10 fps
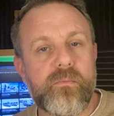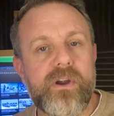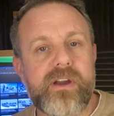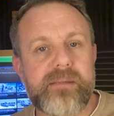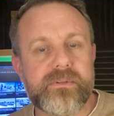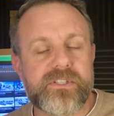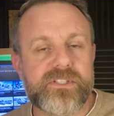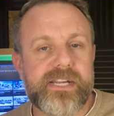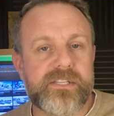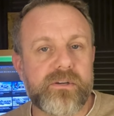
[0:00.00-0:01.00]
we're able to
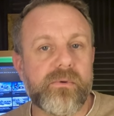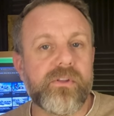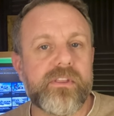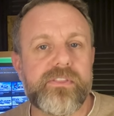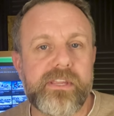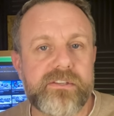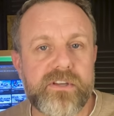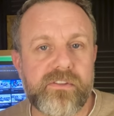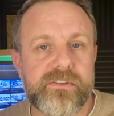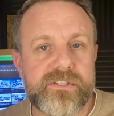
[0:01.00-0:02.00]
set up other things
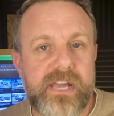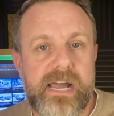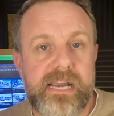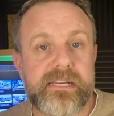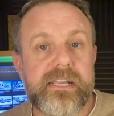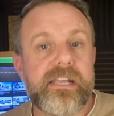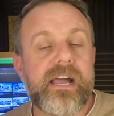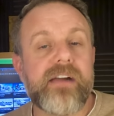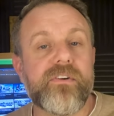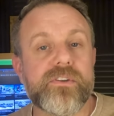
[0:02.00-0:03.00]
on the side.
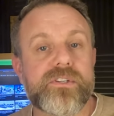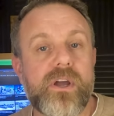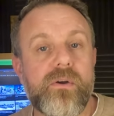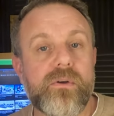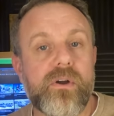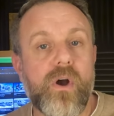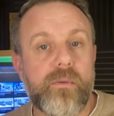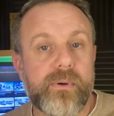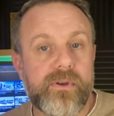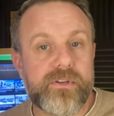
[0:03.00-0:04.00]
I've also
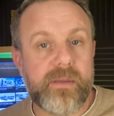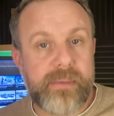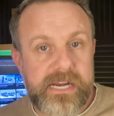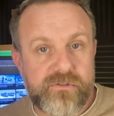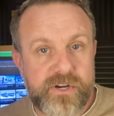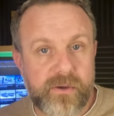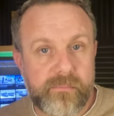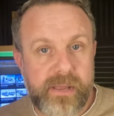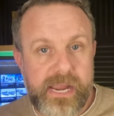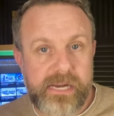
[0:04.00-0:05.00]
opened a Patreon
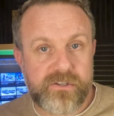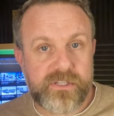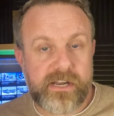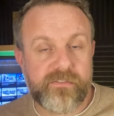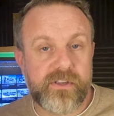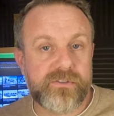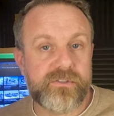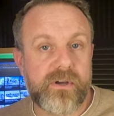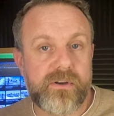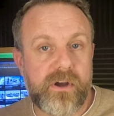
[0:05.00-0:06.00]
page. Now, for those who
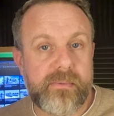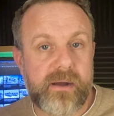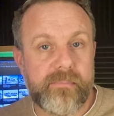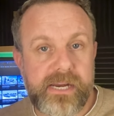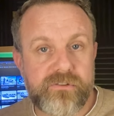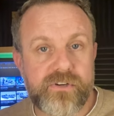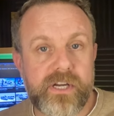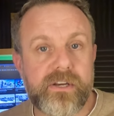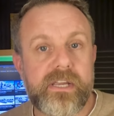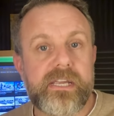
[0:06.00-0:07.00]
don't know about
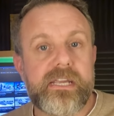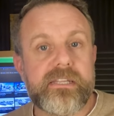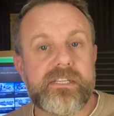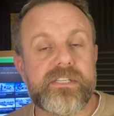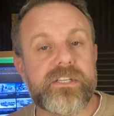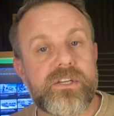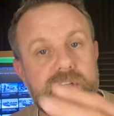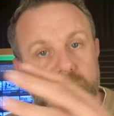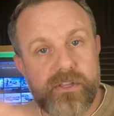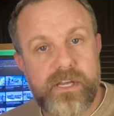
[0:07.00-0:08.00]
Patreon, this is
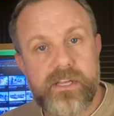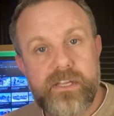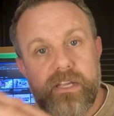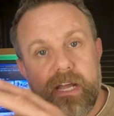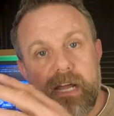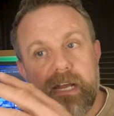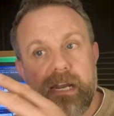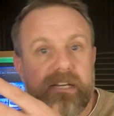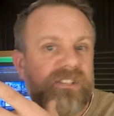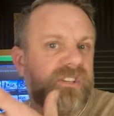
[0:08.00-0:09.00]
another uh,
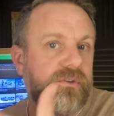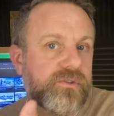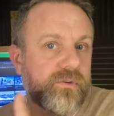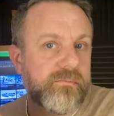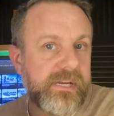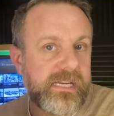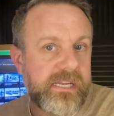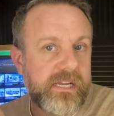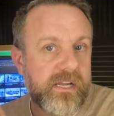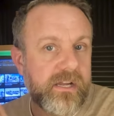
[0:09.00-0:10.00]
like social
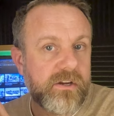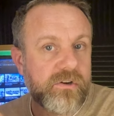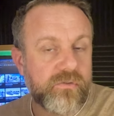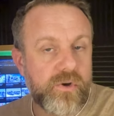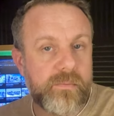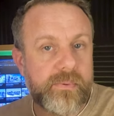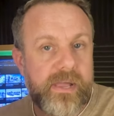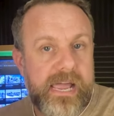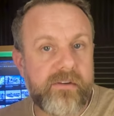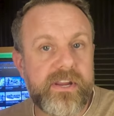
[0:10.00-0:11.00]
media group
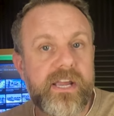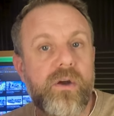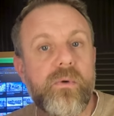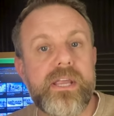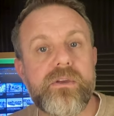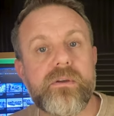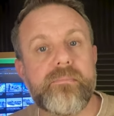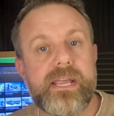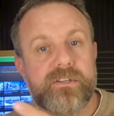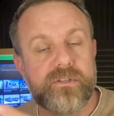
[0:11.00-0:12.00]
area where you can
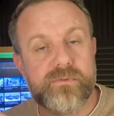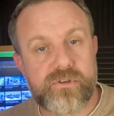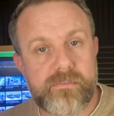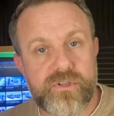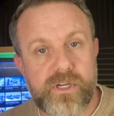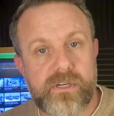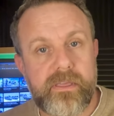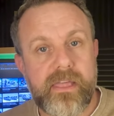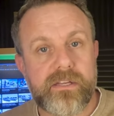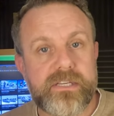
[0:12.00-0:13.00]
pay a subscription
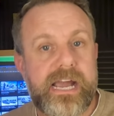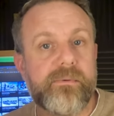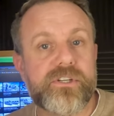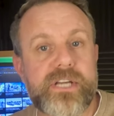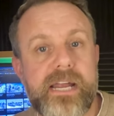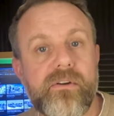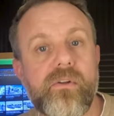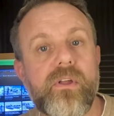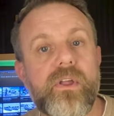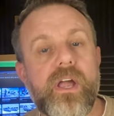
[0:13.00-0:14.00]
to our
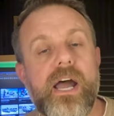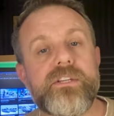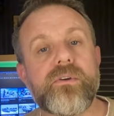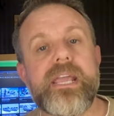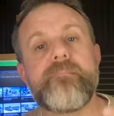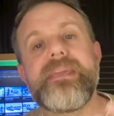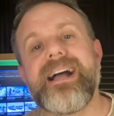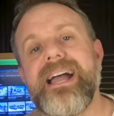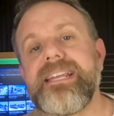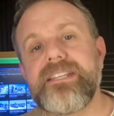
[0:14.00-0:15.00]
channel and you'll get
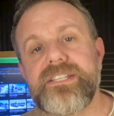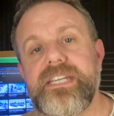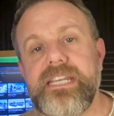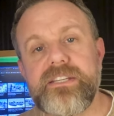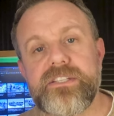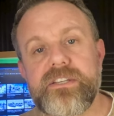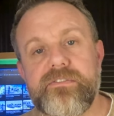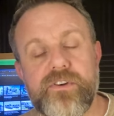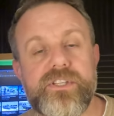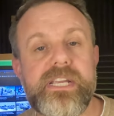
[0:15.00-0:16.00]
behind the scenes
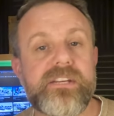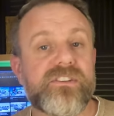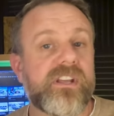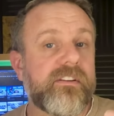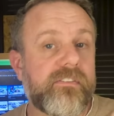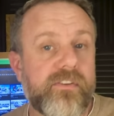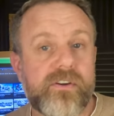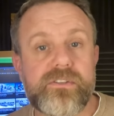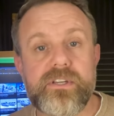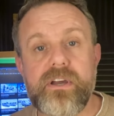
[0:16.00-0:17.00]
footage,
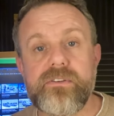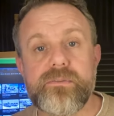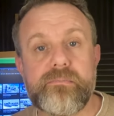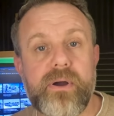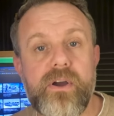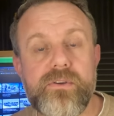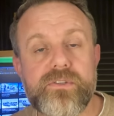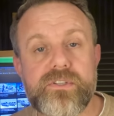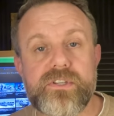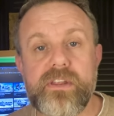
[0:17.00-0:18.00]
photos,
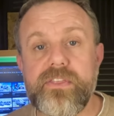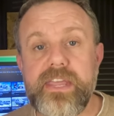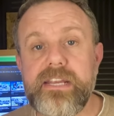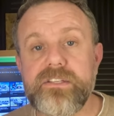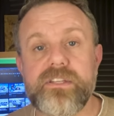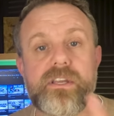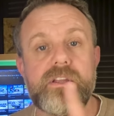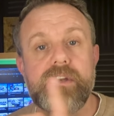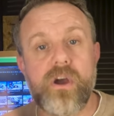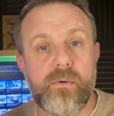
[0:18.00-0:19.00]
posts, and things that
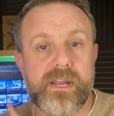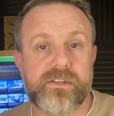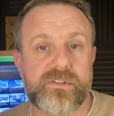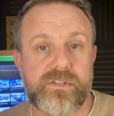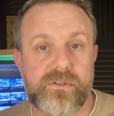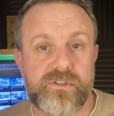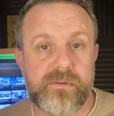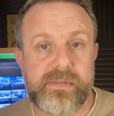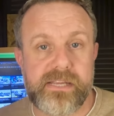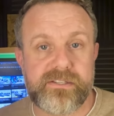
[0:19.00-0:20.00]
no one else on
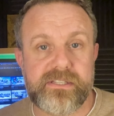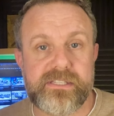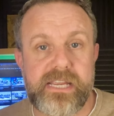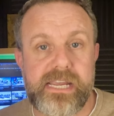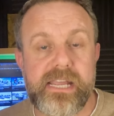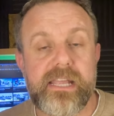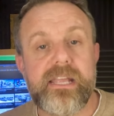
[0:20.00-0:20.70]
YouTube gets to see.